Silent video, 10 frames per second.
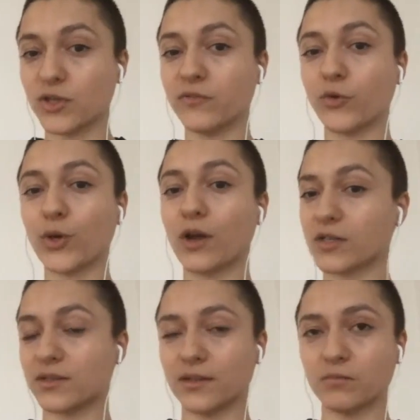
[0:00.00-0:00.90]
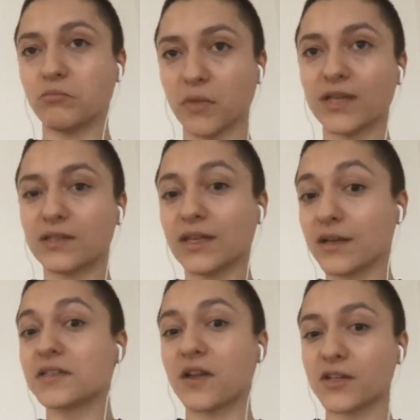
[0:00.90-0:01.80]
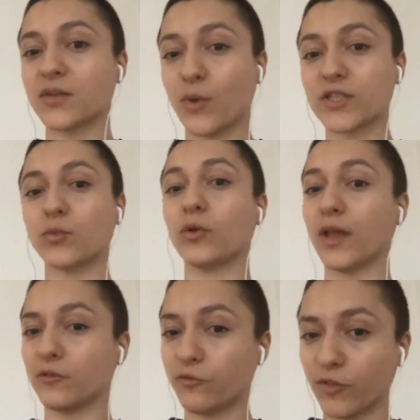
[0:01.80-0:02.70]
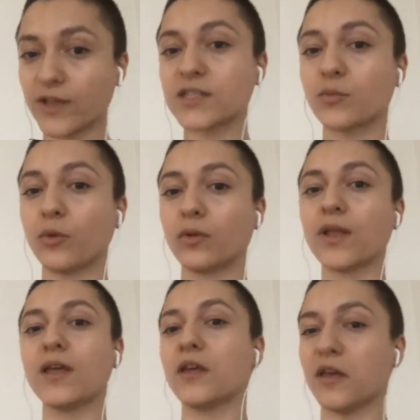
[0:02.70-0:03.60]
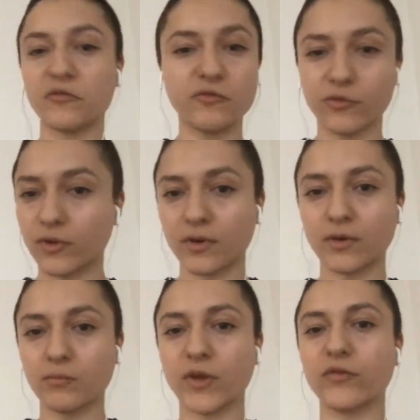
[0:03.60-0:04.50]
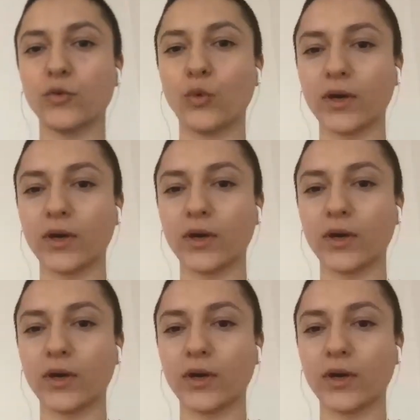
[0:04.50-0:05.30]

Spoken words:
very it is customizable and flexible if you want it to be.